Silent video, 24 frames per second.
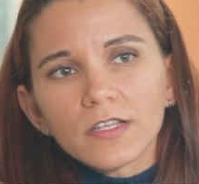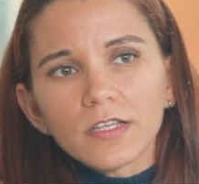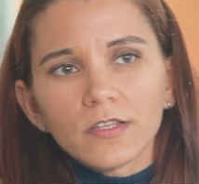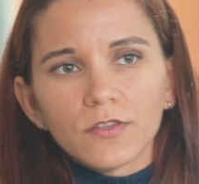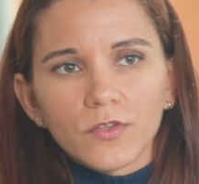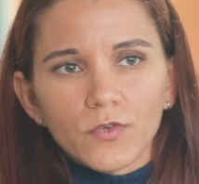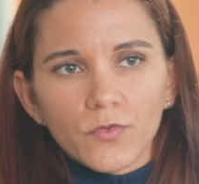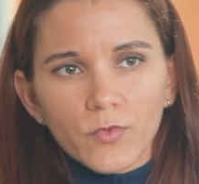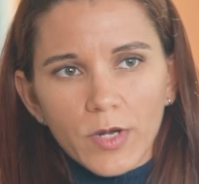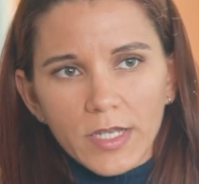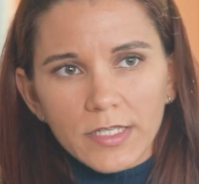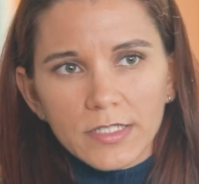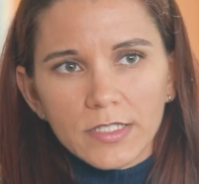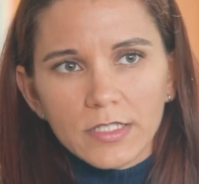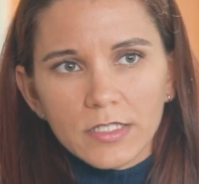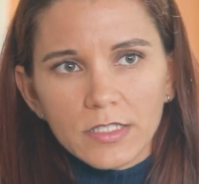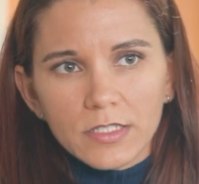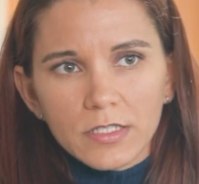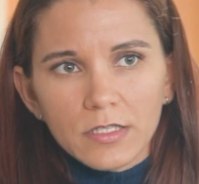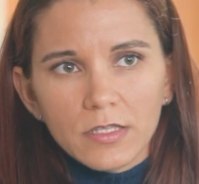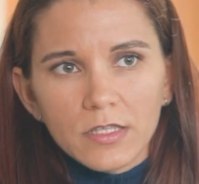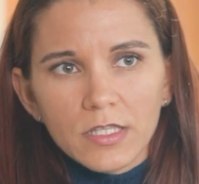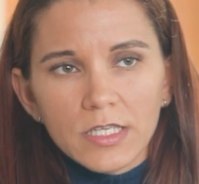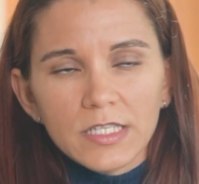than the rest.
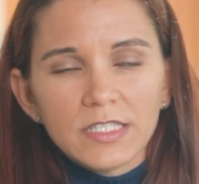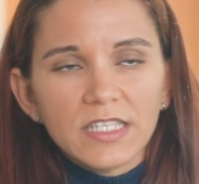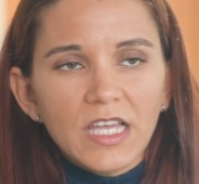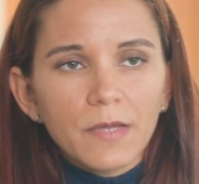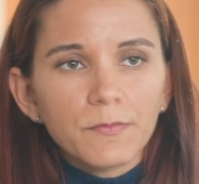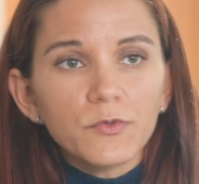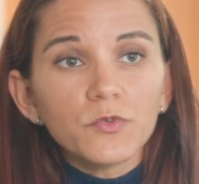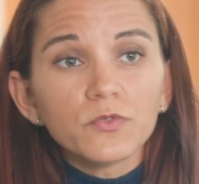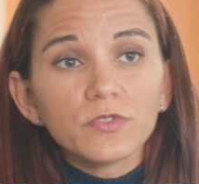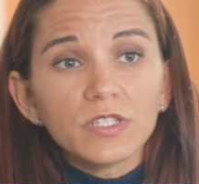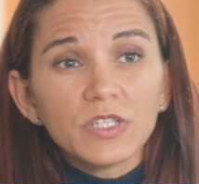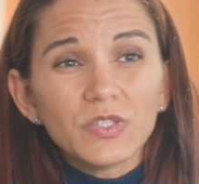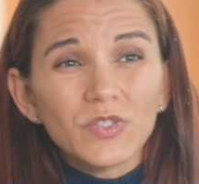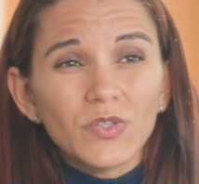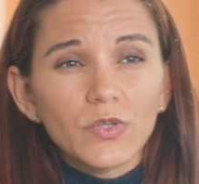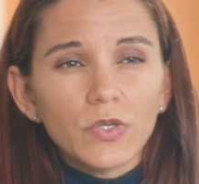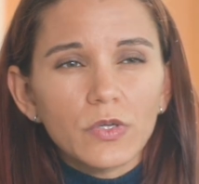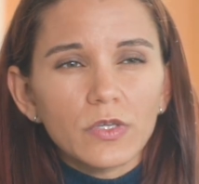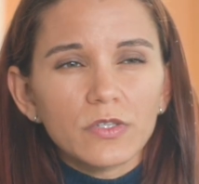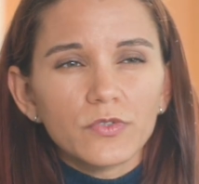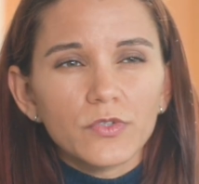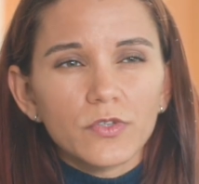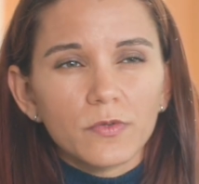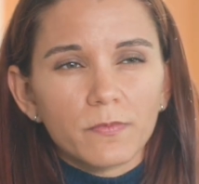This time you'll need to
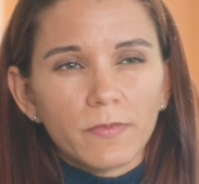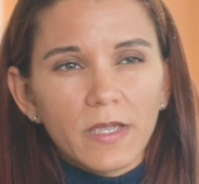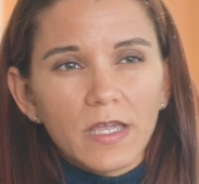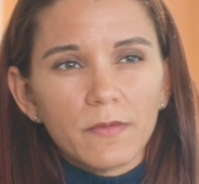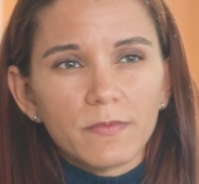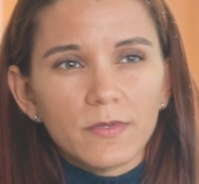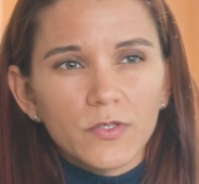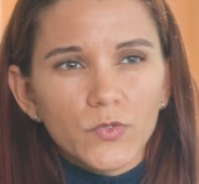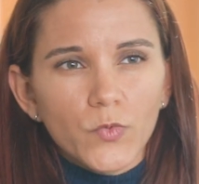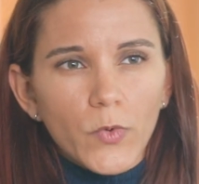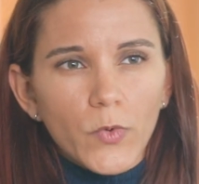use your baby's